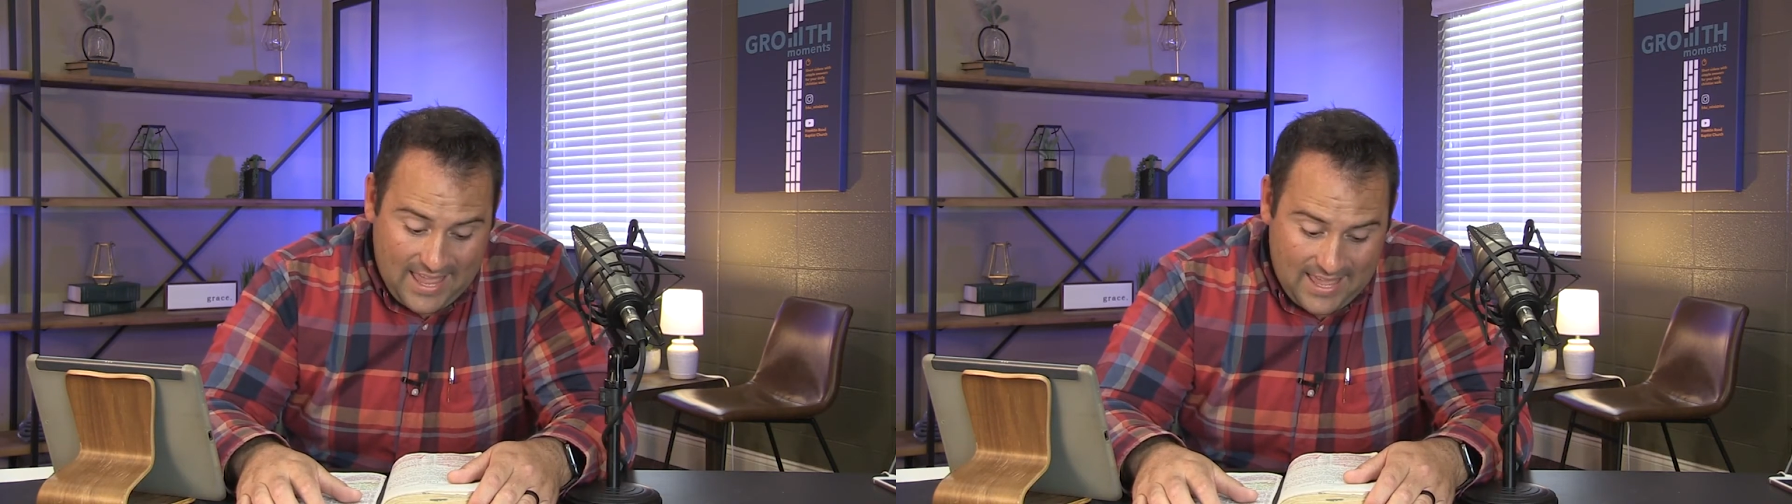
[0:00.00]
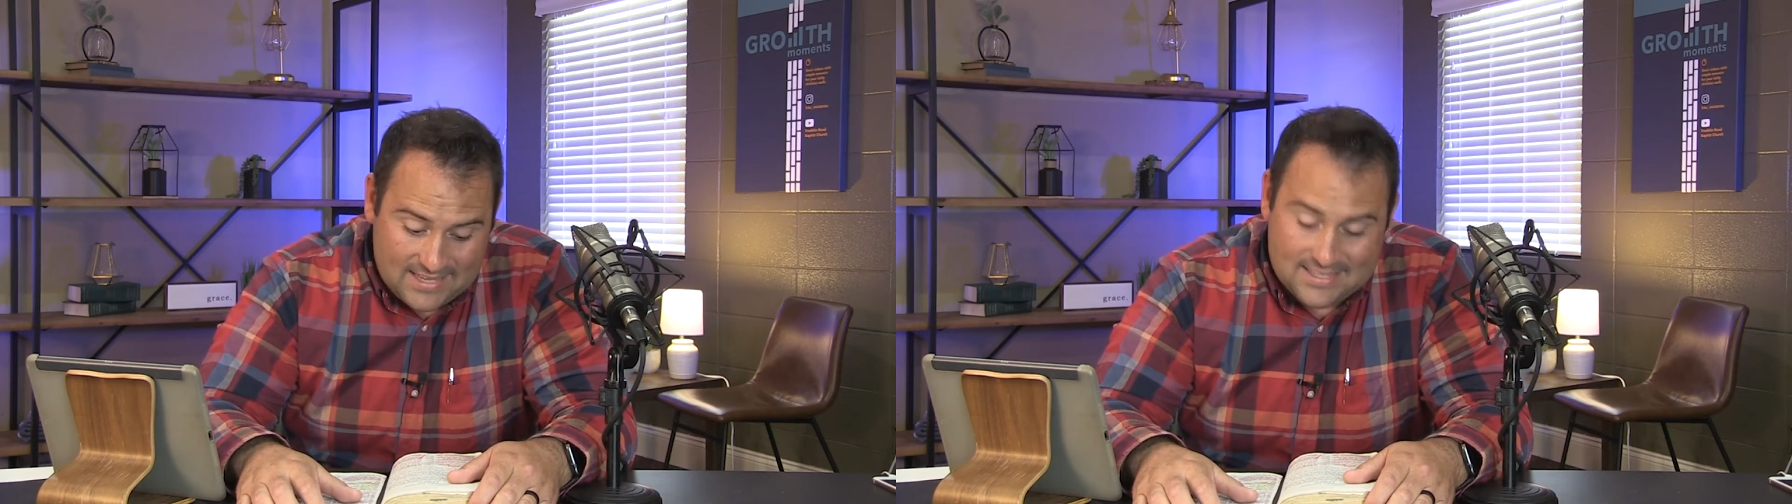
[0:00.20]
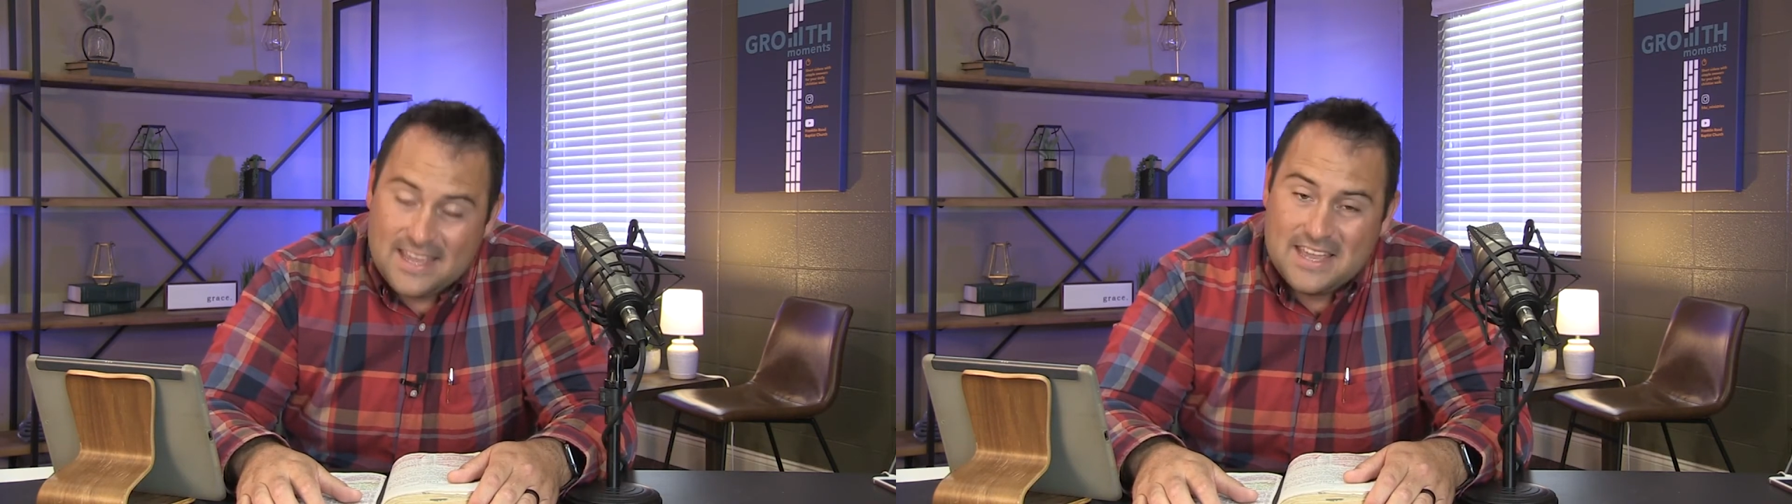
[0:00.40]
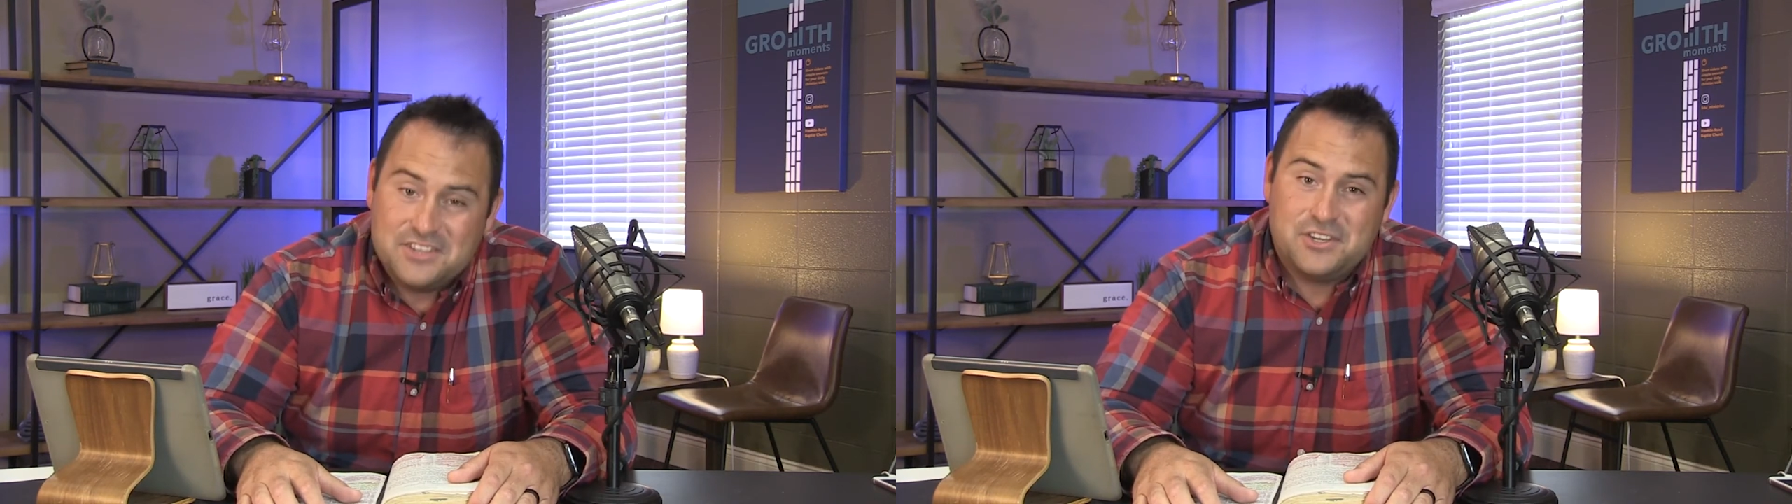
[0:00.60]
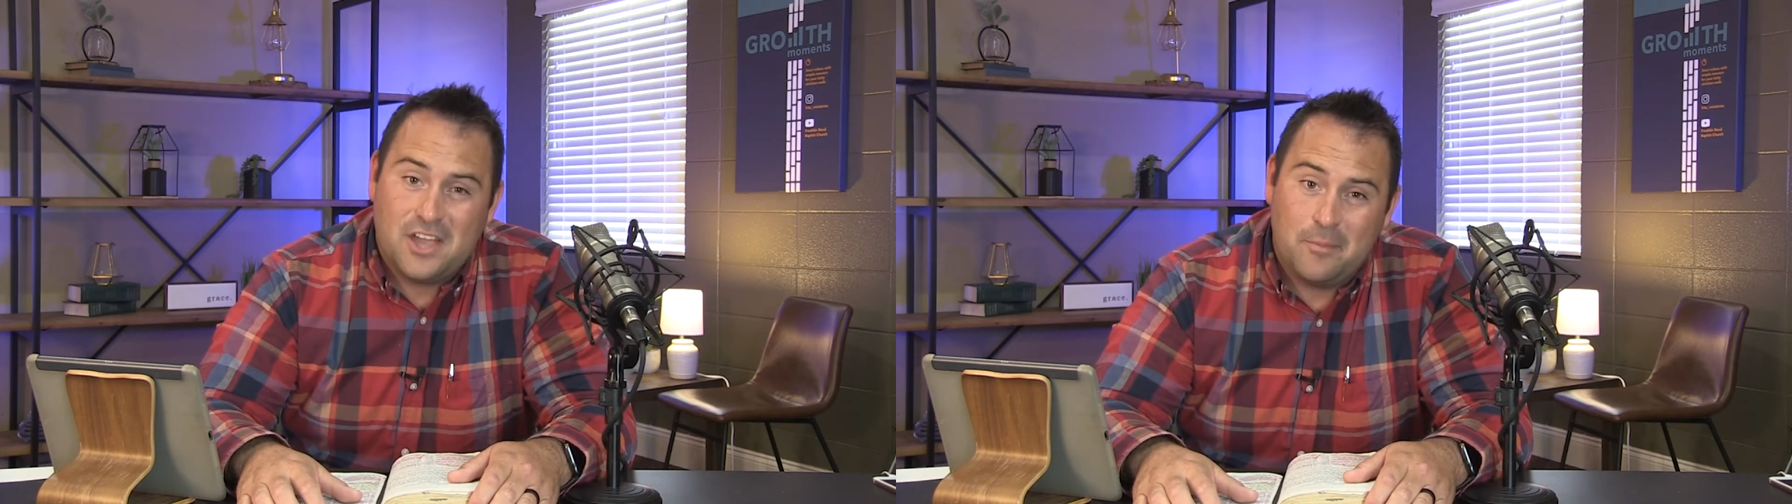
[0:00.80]
and
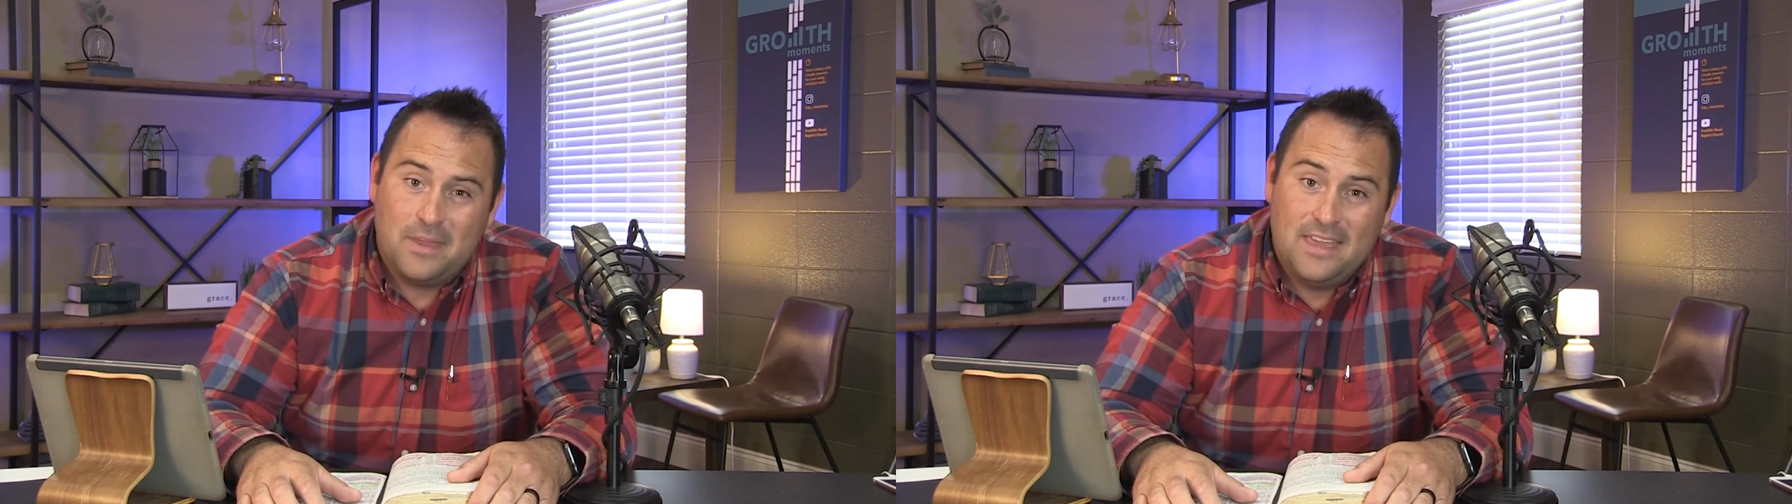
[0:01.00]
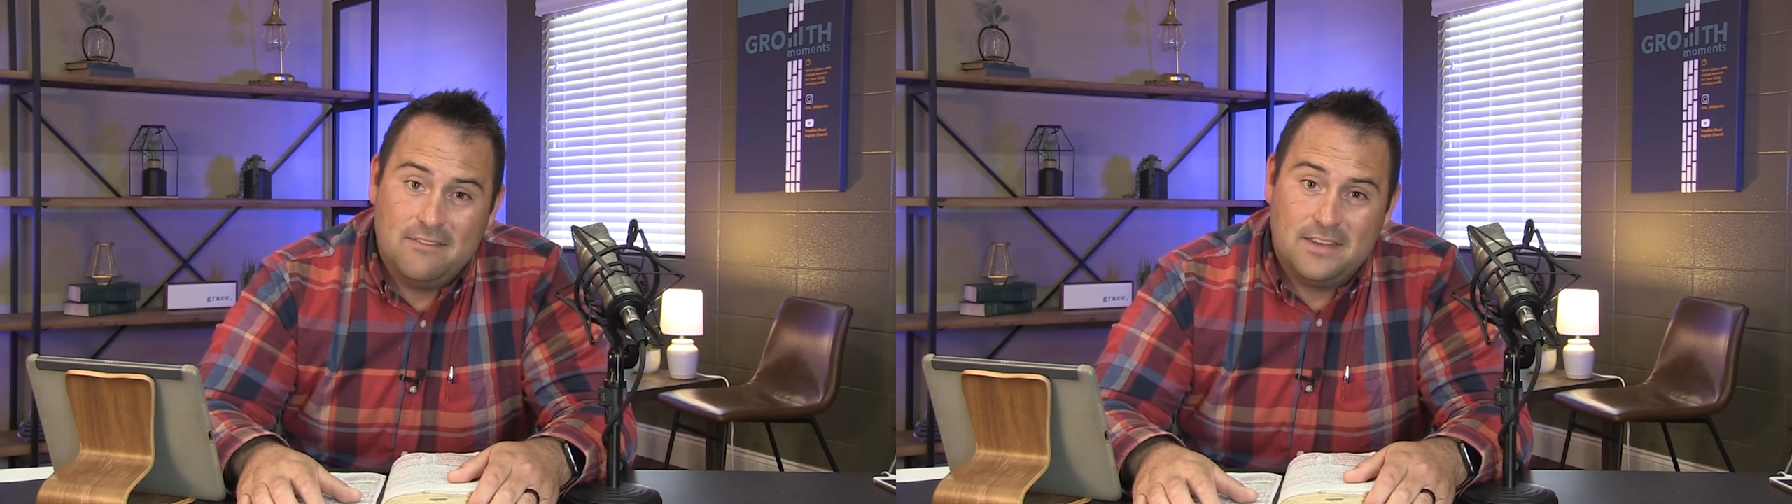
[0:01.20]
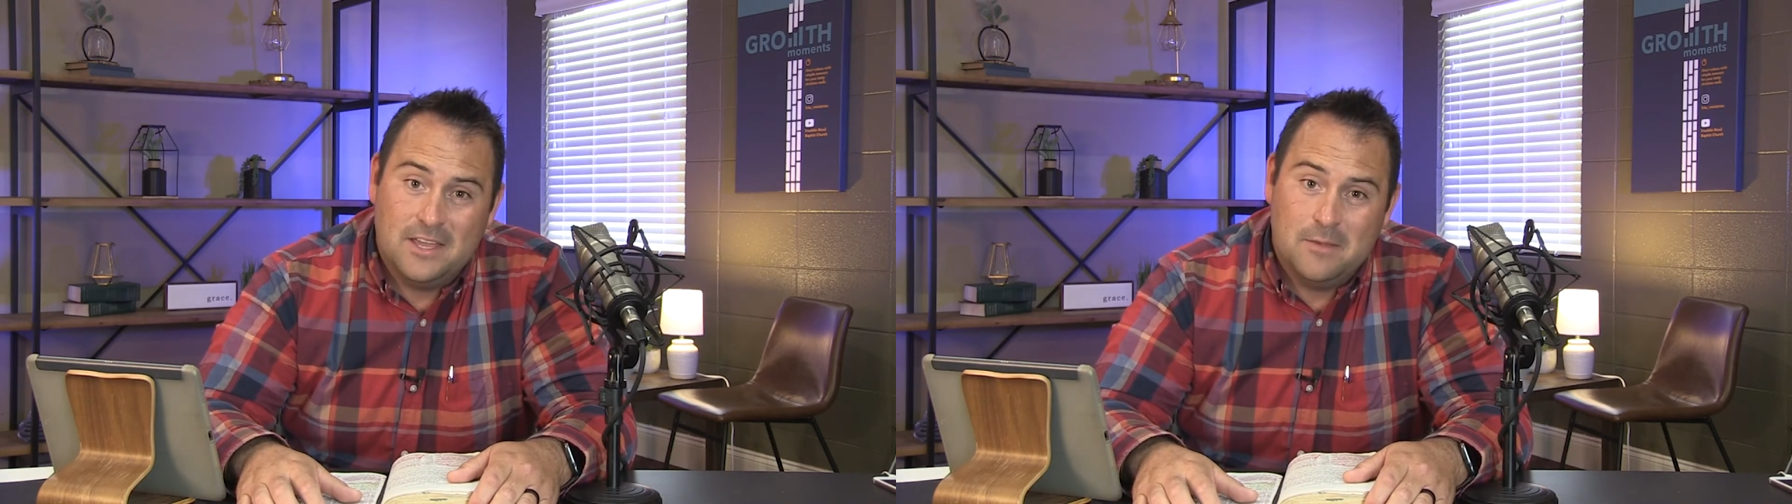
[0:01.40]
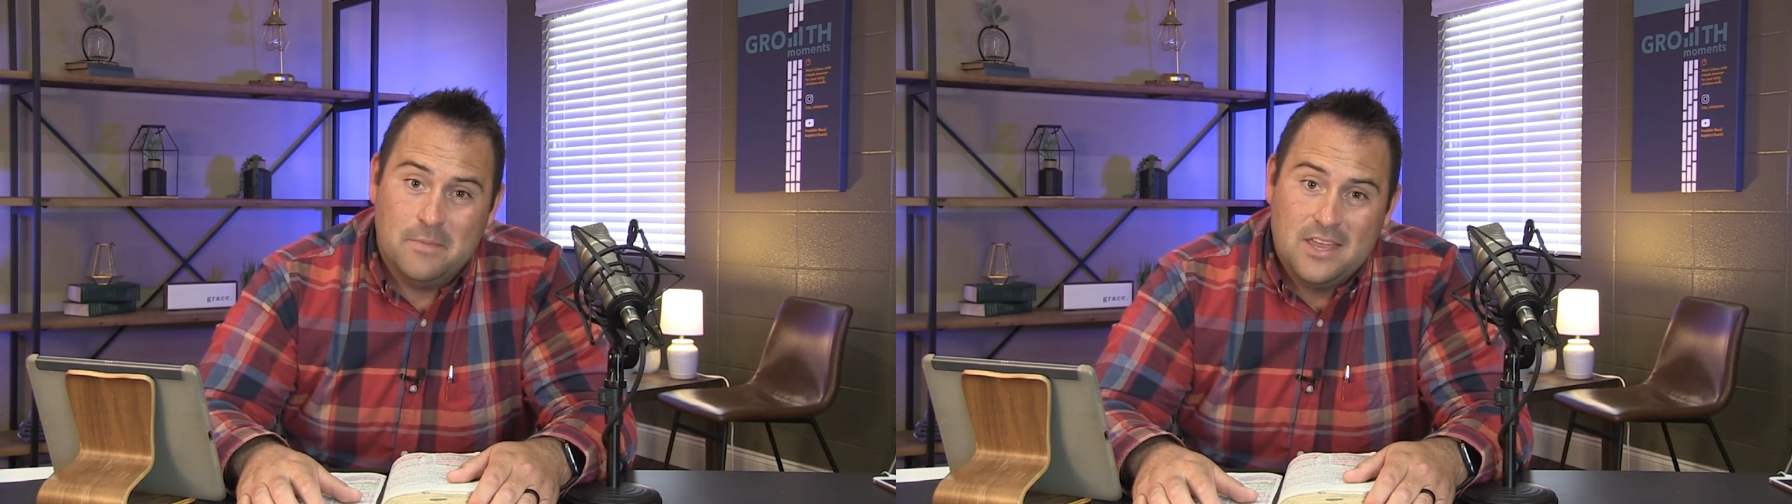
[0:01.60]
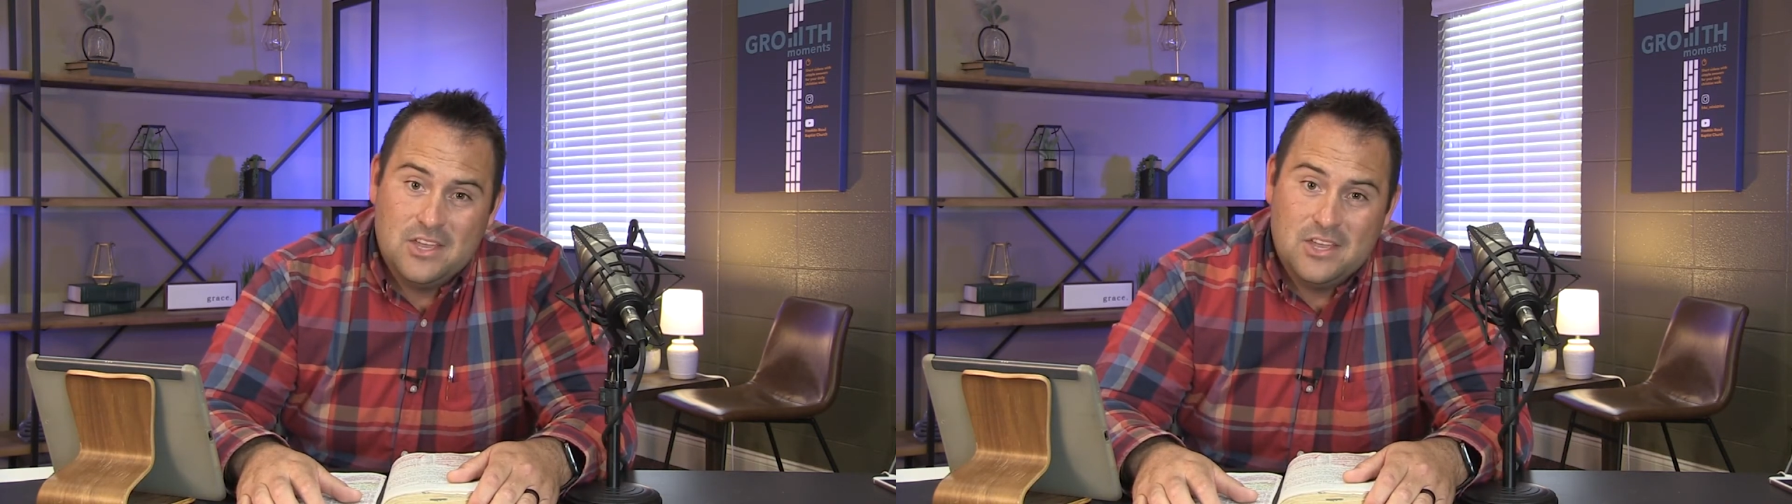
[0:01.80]
it shall be given him.